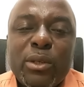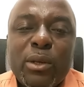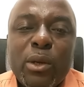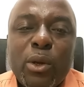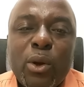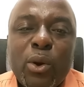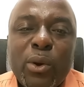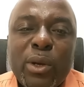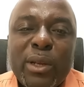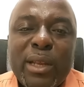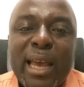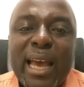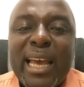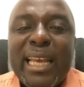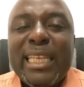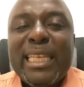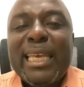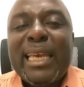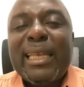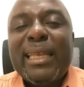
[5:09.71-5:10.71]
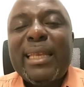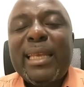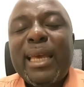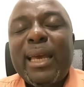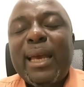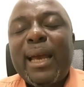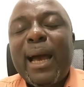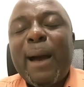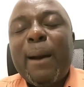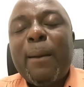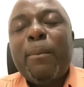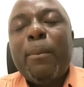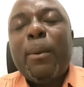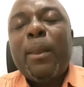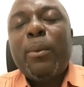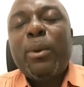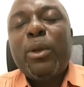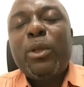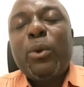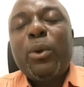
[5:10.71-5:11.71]
or guided glide
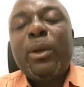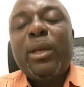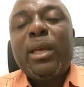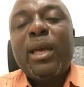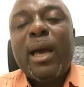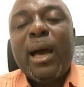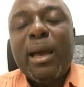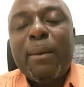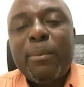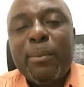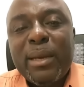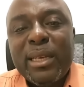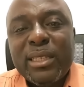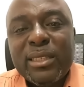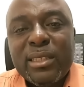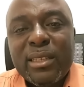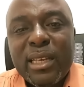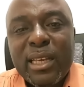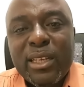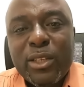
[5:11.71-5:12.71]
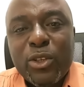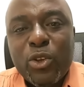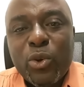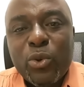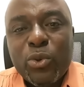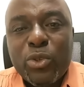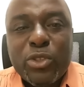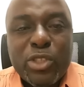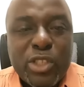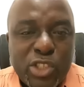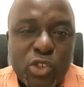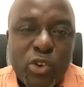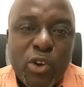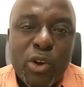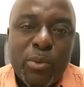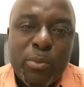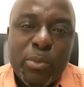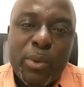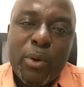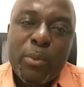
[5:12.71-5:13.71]
bombs, which I personally call decoy
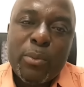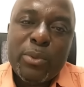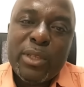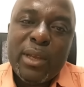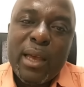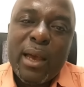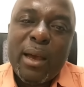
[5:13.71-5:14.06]
bombs,